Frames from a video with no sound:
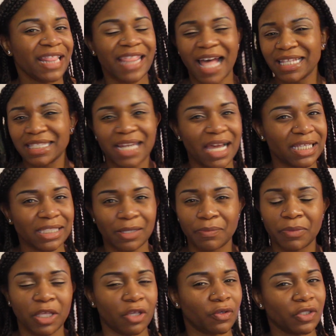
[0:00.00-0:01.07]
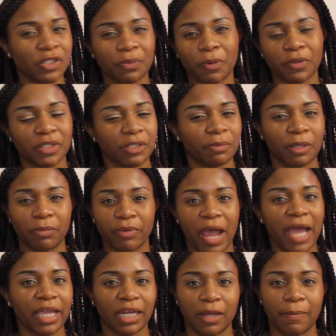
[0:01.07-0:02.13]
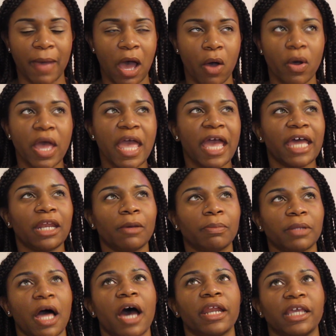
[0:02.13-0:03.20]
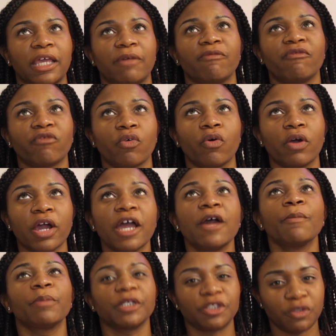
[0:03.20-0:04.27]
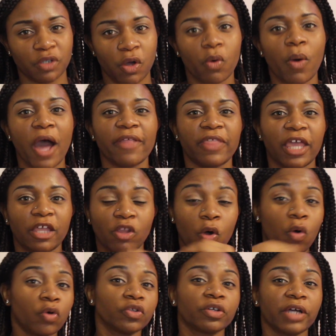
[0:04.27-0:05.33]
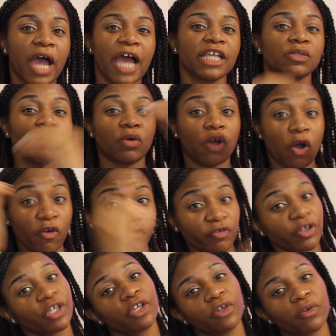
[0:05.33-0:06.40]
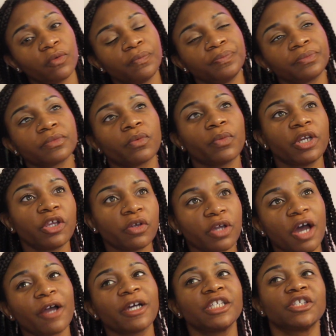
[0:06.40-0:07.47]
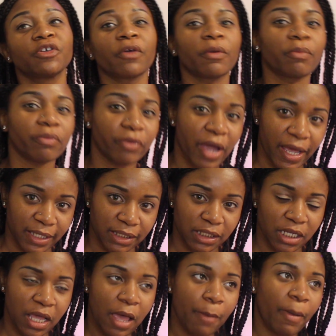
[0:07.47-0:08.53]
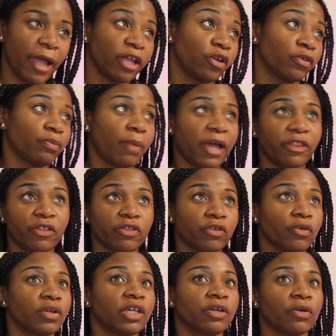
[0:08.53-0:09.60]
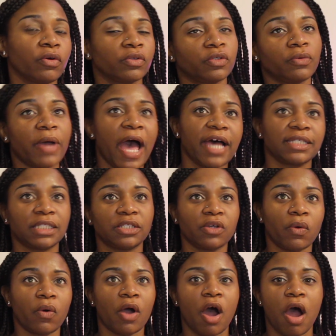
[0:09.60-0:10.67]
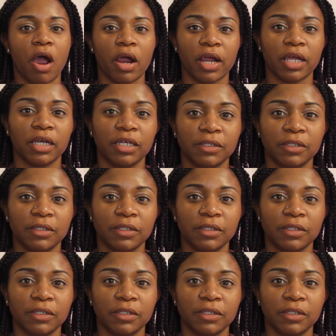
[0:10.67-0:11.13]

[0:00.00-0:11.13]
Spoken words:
That's not something you're supposed to be bragging about and applauding him for. But you know why the older guys will go for you when you're young? Because you're impressed by the 30-year-old who has his own car.